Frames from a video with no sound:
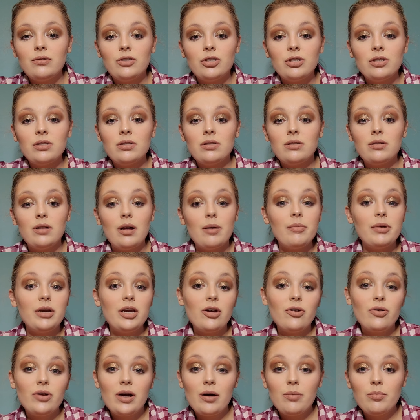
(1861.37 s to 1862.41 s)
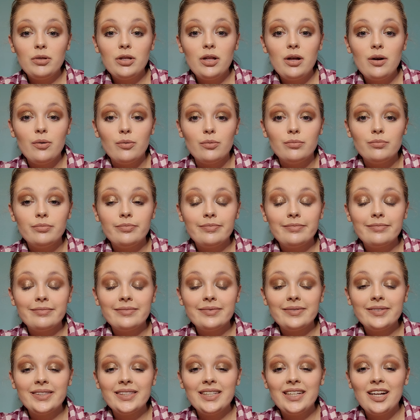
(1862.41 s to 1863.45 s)
Just let me know down below.
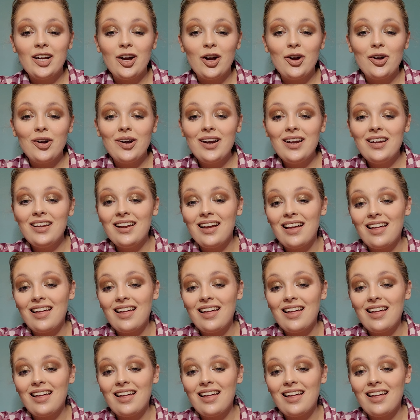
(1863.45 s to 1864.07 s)
Alright,